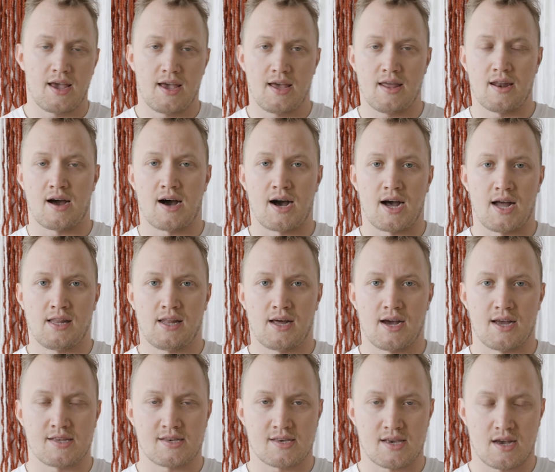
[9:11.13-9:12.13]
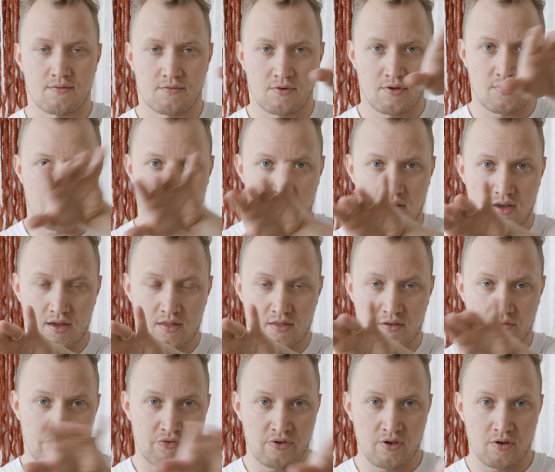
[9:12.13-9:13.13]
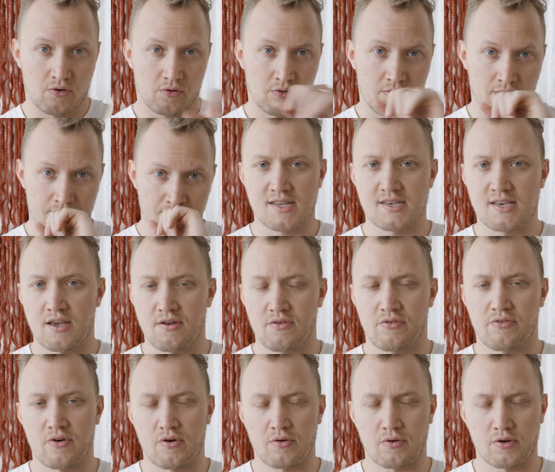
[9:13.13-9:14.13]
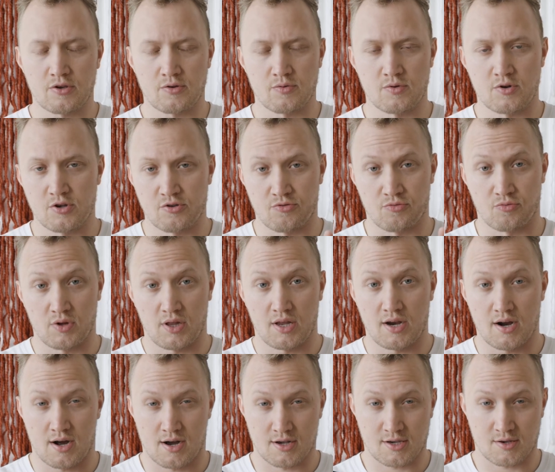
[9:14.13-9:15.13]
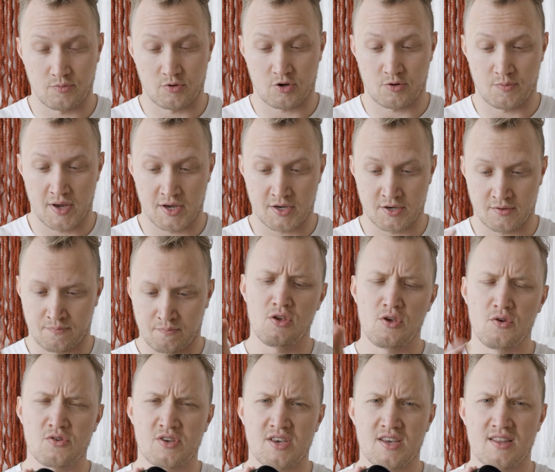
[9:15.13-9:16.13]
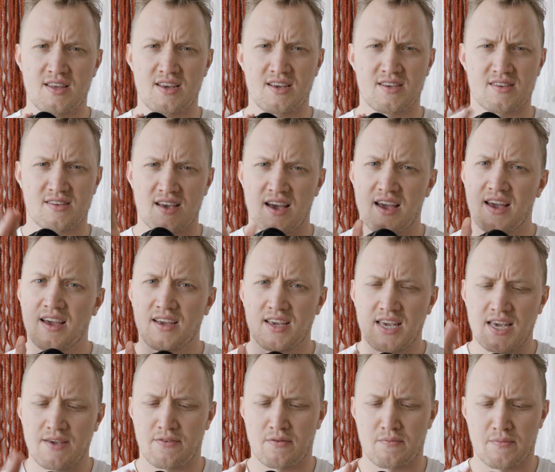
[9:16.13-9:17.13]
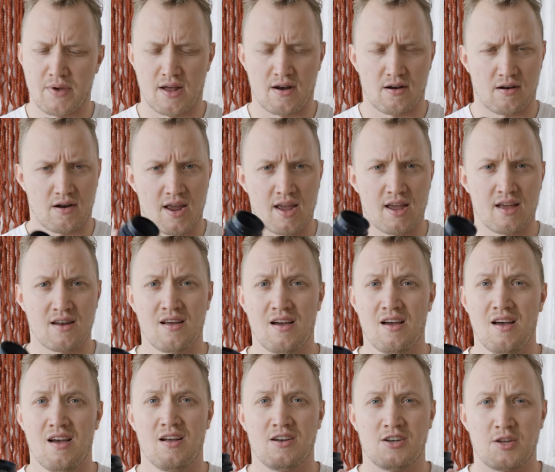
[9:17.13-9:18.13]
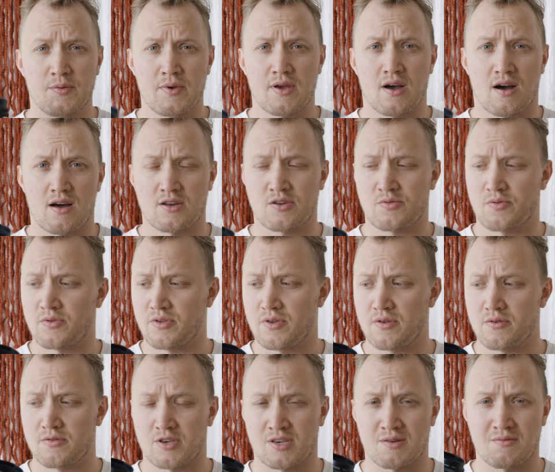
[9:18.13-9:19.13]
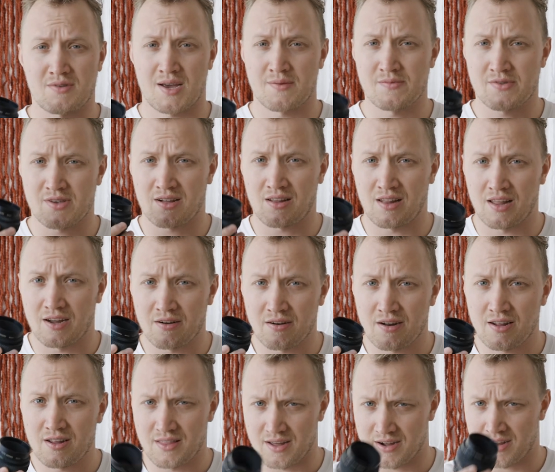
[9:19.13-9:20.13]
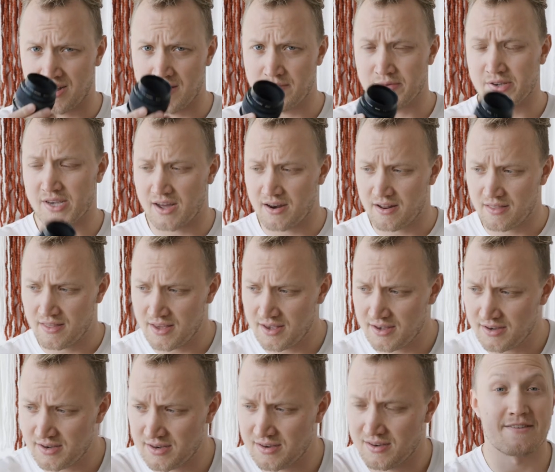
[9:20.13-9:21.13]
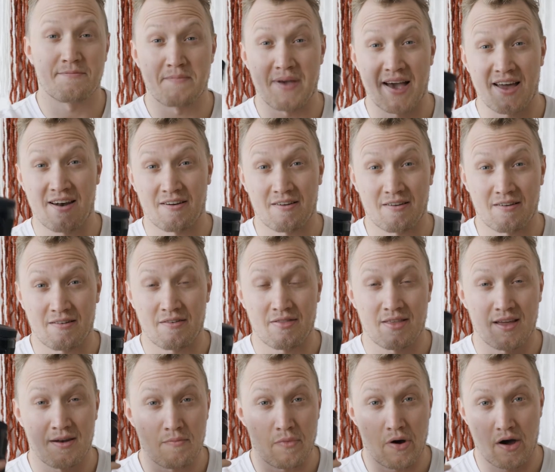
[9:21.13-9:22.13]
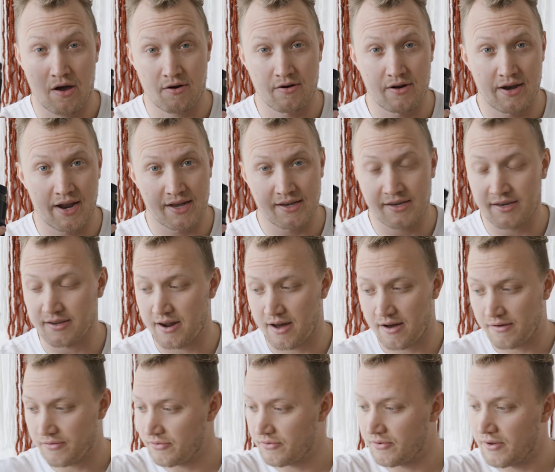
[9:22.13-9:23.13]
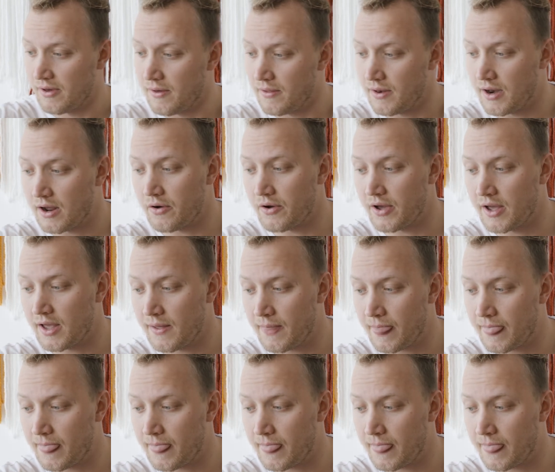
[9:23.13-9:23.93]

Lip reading: it highlights everything in the field that's in focus, which is really awesome, which makes using these even better. And to be honest with you, sometimes the clarity that comes out of these is better than modern day stuff. Now,